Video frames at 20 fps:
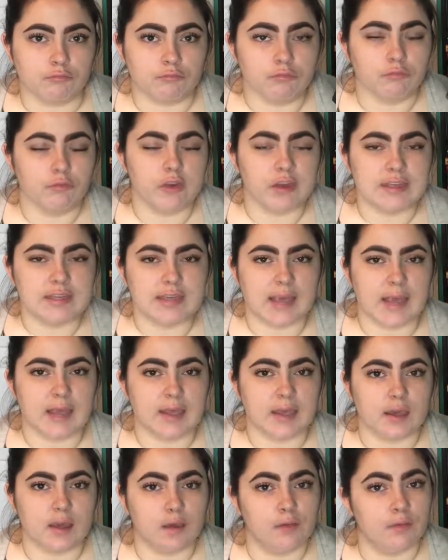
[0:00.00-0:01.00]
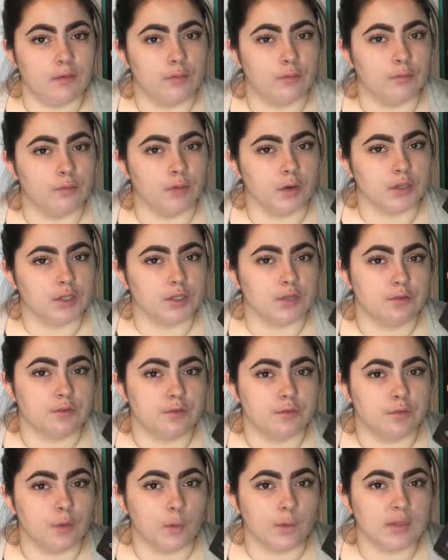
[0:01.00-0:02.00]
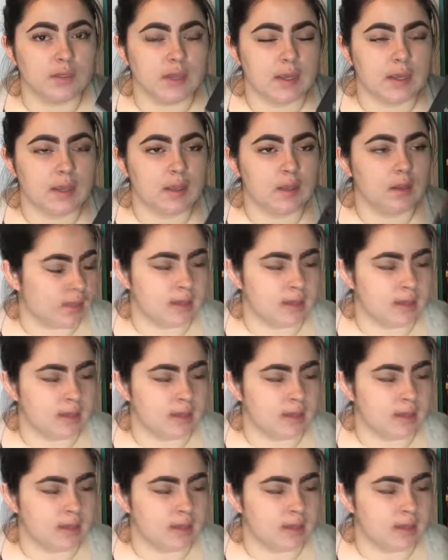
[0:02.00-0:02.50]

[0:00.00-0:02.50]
retelling of a Russian folk tale.